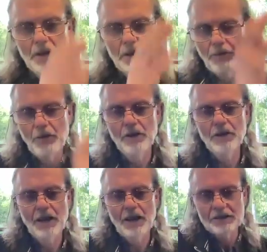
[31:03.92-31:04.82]
with the
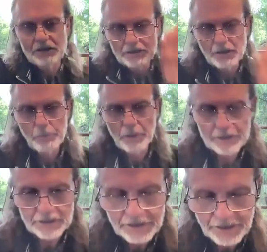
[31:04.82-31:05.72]
fertilizers, the
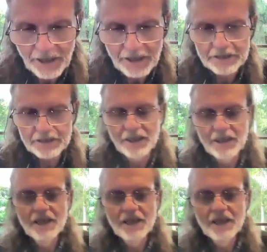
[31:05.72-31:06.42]
pesticides,